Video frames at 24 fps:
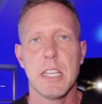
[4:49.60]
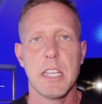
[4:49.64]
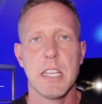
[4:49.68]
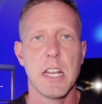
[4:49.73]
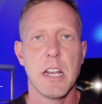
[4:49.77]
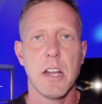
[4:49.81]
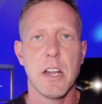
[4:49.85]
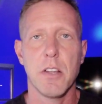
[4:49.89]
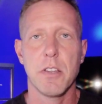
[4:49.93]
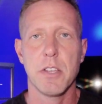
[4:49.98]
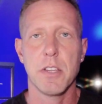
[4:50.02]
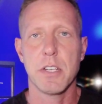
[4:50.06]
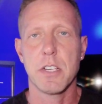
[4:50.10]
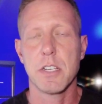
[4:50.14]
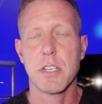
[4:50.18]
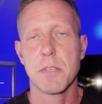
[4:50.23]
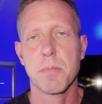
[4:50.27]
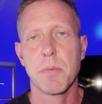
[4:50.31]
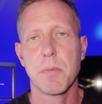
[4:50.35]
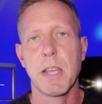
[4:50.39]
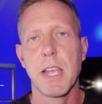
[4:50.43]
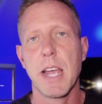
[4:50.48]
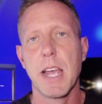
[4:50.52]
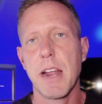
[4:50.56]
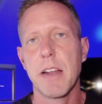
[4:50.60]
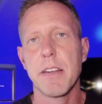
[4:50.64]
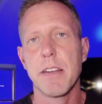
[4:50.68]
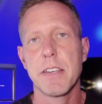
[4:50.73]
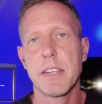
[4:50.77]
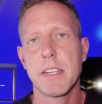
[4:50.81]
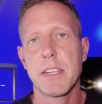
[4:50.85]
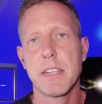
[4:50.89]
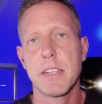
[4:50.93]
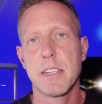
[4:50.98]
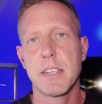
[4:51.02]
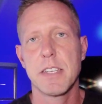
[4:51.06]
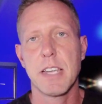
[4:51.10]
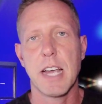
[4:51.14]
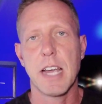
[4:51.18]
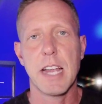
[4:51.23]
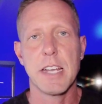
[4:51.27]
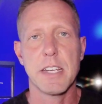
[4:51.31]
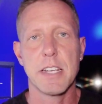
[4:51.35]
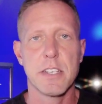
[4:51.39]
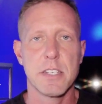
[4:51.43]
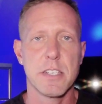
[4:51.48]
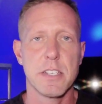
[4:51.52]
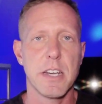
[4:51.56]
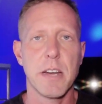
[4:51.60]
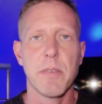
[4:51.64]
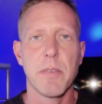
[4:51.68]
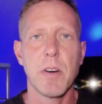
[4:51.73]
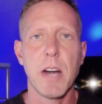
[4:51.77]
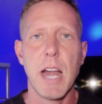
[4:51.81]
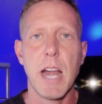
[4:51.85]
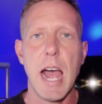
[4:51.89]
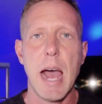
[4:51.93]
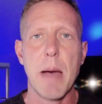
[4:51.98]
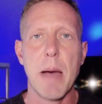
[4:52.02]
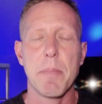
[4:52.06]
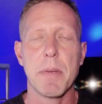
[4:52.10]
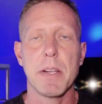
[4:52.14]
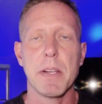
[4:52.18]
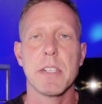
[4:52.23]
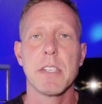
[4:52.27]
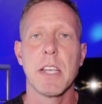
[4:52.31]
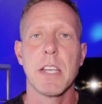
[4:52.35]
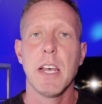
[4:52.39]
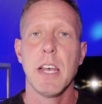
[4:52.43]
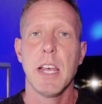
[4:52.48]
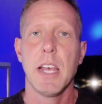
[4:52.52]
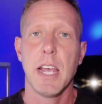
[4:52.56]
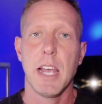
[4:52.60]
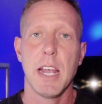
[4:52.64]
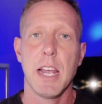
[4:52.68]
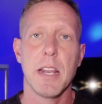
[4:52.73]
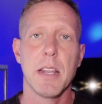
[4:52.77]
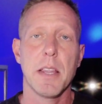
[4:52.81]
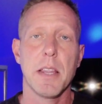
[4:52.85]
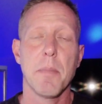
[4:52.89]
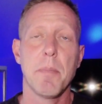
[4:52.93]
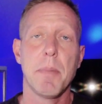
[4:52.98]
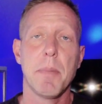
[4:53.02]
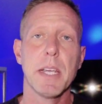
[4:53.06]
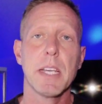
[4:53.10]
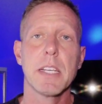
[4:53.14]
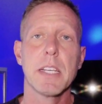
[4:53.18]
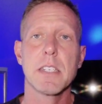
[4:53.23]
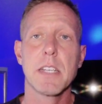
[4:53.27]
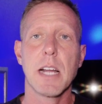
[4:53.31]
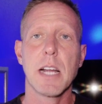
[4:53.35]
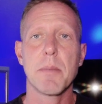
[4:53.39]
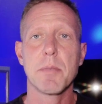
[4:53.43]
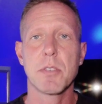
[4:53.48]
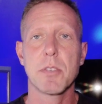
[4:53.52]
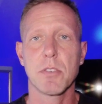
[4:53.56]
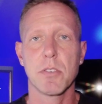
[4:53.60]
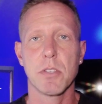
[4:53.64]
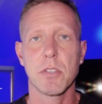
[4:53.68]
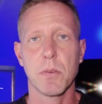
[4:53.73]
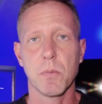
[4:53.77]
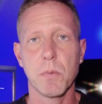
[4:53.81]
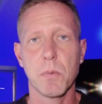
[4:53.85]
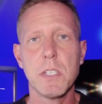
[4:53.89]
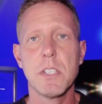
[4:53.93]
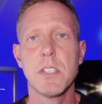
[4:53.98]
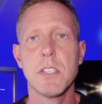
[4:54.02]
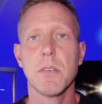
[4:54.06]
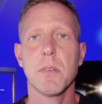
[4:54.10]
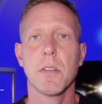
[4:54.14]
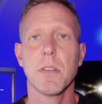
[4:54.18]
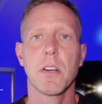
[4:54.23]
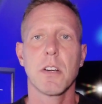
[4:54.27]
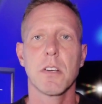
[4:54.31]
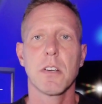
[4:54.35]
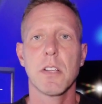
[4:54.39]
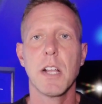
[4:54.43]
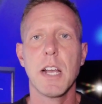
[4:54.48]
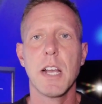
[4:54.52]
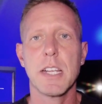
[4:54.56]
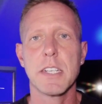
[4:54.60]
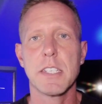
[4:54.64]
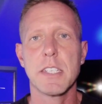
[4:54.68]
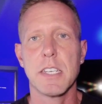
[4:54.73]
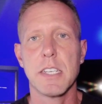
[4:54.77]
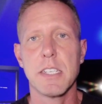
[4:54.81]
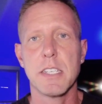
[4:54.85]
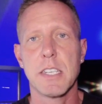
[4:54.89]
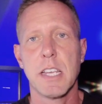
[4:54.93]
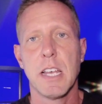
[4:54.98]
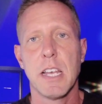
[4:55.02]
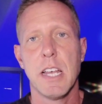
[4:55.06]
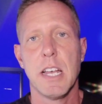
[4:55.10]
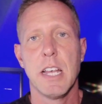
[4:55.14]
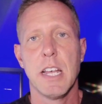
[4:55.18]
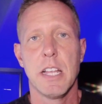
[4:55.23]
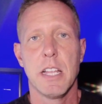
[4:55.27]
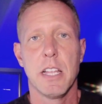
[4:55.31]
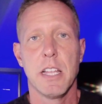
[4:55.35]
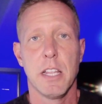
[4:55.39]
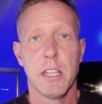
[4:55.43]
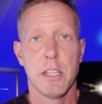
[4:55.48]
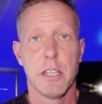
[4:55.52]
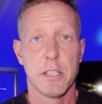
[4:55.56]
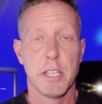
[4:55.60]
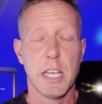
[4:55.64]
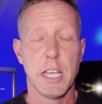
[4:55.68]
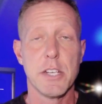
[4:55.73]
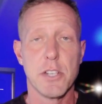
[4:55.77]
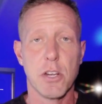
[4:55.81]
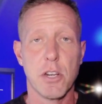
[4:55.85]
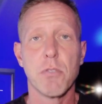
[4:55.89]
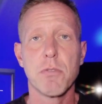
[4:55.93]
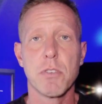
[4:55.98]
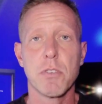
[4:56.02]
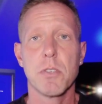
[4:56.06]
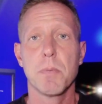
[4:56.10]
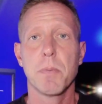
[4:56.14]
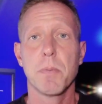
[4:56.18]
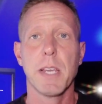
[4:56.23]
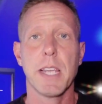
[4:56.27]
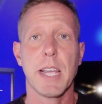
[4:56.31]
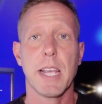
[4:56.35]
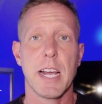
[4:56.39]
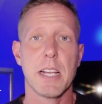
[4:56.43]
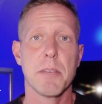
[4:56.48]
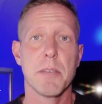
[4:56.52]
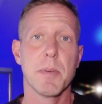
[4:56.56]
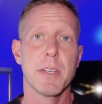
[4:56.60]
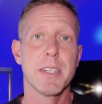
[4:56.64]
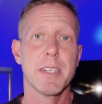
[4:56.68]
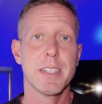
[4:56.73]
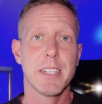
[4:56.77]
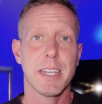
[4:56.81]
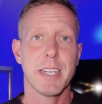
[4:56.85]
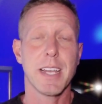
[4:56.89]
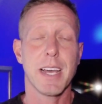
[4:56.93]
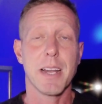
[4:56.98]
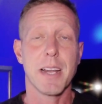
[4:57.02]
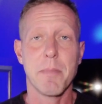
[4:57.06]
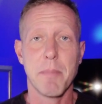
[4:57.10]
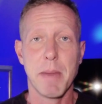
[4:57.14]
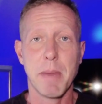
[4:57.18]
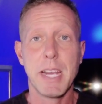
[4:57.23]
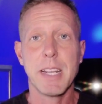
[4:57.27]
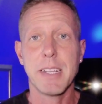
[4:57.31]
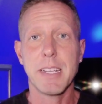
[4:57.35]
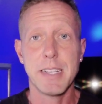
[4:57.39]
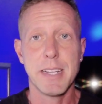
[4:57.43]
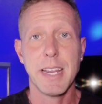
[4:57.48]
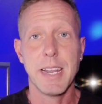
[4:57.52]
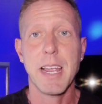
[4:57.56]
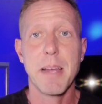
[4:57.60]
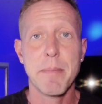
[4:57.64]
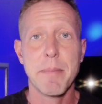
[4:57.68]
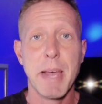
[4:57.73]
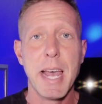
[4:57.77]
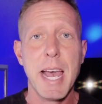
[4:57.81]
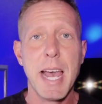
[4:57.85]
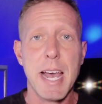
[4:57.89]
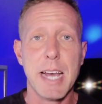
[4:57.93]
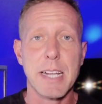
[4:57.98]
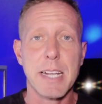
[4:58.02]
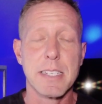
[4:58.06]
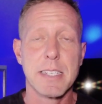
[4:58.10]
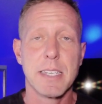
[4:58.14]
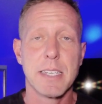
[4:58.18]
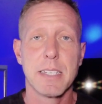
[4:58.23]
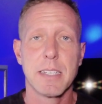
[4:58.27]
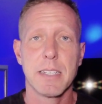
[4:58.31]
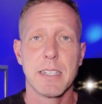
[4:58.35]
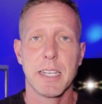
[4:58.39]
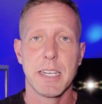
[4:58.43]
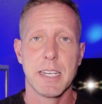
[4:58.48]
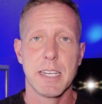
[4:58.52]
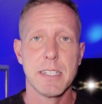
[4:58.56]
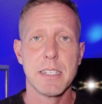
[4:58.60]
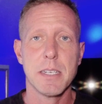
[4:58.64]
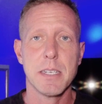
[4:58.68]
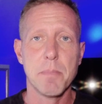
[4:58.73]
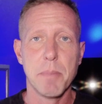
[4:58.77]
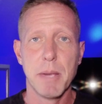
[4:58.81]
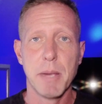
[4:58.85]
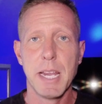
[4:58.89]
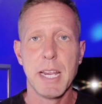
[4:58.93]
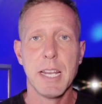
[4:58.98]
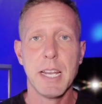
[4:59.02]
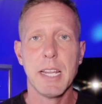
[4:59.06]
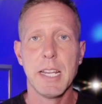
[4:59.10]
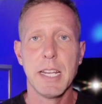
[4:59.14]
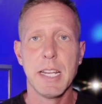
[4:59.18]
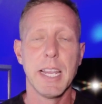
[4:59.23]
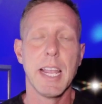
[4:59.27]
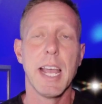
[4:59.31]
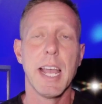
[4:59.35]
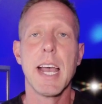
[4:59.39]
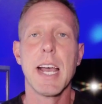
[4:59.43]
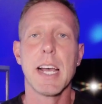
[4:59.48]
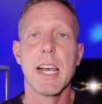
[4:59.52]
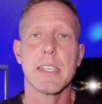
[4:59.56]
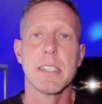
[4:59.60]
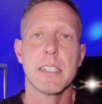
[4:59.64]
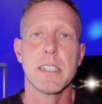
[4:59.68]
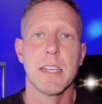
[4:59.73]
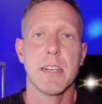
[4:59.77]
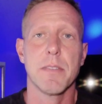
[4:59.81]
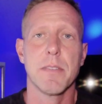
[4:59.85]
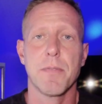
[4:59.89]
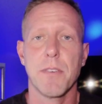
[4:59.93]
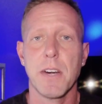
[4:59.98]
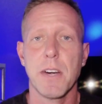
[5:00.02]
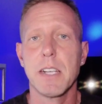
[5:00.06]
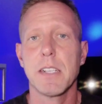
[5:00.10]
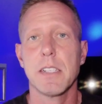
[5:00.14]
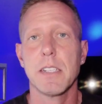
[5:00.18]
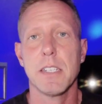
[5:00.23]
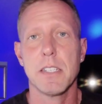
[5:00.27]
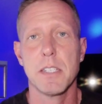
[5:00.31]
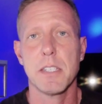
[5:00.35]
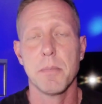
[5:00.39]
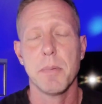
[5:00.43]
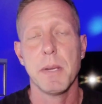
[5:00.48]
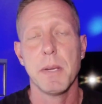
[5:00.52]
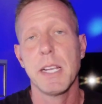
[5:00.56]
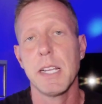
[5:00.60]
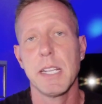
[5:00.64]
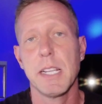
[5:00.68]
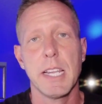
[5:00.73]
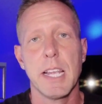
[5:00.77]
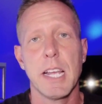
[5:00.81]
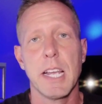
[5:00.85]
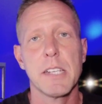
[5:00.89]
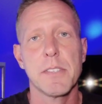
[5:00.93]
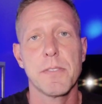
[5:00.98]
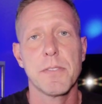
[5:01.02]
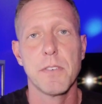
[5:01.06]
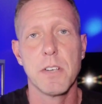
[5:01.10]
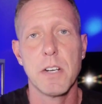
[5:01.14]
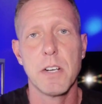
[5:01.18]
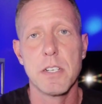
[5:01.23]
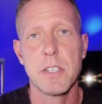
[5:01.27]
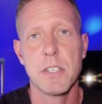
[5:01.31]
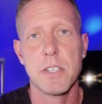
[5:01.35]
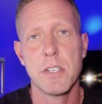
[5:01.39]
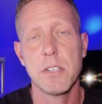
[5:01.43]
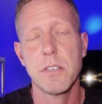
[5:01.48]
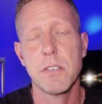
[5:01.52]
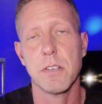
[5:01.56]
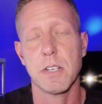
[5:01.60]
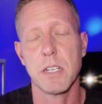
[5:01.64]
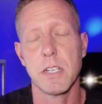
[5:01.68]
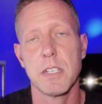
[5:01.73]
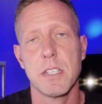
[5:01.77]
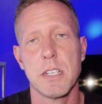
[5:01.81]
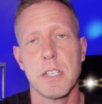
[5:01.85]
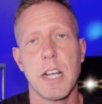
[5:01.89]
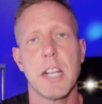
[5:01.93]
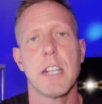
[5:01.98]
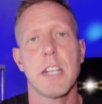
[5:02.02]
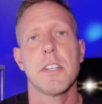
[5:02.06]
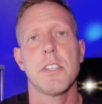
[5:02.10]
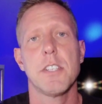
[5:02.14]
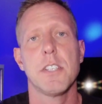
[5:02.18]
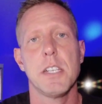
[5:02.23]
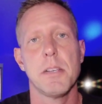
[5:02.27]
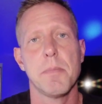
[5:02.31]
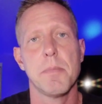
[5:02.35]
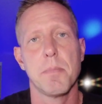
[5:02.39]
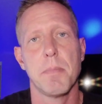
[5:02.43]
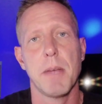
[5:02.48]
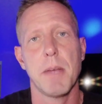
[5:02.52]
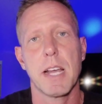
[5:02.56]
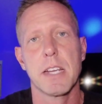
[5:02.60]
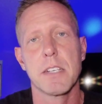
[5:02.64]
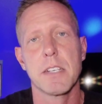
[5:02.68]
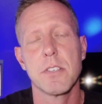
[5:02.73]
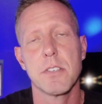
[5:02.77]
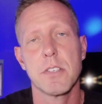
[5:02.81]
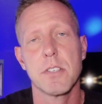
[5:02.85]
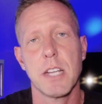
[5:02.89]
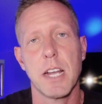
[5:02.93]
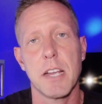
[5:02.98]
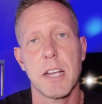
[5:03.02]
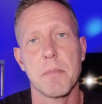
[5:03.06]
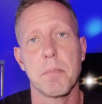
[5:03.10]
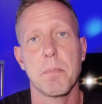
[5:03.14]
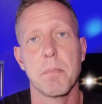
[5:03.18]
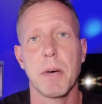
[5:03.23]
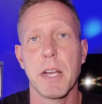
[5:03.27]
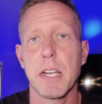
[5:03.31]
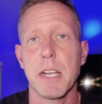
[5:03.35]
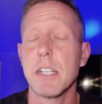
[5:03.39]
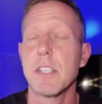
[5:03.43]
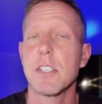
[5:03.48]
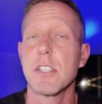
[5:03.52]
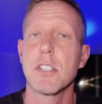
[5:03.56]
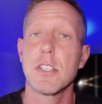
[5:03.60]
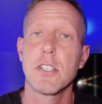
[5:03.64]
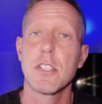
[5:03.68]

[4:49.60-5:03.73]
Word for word: you know, the display ad side just never happens. And the biggest obstacle that we see with our clients is they don't display ads because they got to make the damn ads. Like it's a pain in the ass. And frankly, it's a pain in the ass for us too. And it's not a cheap exercise, but it's